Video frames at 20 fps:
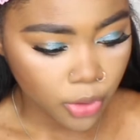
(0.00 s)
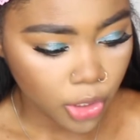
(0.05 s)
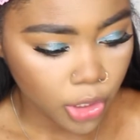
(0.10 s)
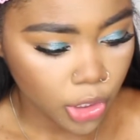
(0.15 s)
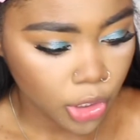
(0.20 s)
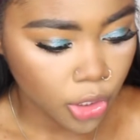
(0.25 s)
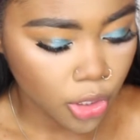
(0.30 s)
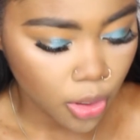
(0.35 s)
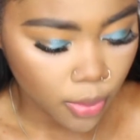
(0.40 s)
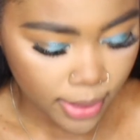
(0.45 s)
I'm
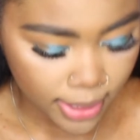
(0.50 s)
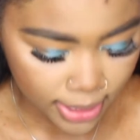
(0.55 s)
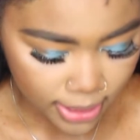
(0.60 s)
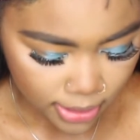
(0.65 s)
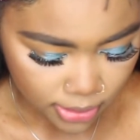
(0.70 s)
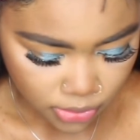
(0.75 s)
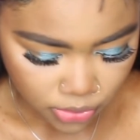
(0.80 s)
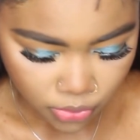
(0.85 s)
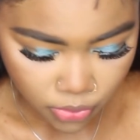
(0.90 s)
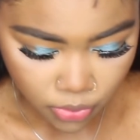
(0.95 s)
gonna go
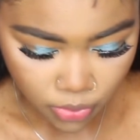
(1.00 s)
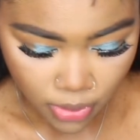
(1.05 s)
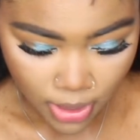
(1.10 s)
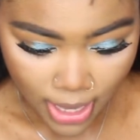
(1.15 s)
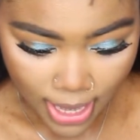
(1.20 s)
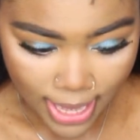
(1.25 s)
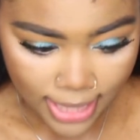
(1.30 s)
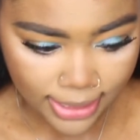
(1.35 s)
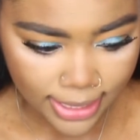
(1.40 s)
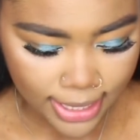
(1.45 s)
ahead and do
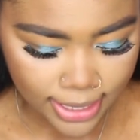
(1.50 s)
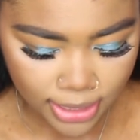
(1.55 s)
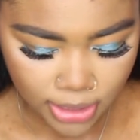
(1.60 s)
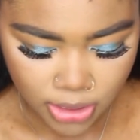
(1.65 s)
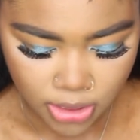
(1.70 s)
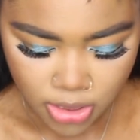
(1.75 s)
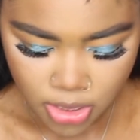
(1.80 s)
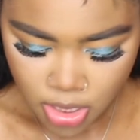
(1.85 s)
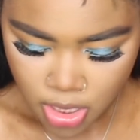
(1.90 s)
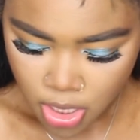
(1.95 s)

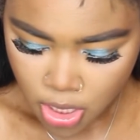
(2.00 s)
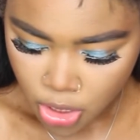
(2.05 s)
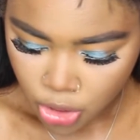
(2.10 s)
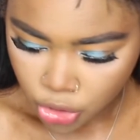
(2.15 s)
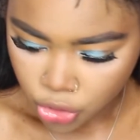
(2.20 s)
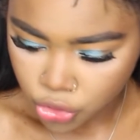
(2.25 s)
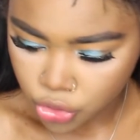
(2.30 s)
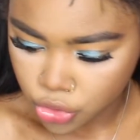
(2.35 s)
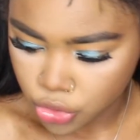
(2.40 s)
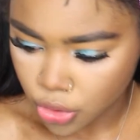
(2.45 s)
highlight.
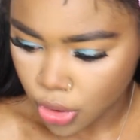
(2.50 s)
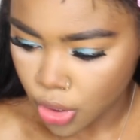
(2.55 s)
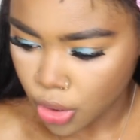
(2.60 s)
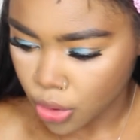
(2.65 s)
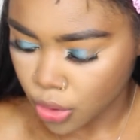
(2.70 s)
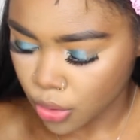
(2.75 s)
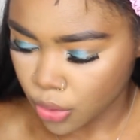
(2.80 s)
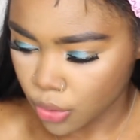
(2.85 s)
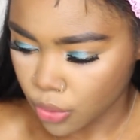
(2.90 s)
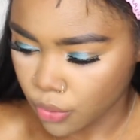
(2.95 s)

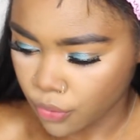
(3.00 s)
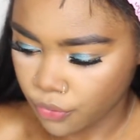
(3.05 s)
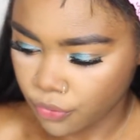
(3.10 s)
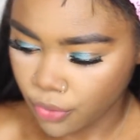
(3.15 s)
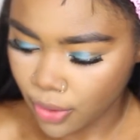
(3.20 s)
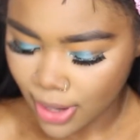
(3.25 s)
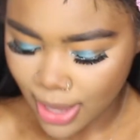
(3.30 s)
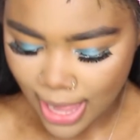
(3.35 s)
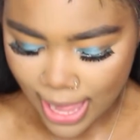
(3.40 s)
So for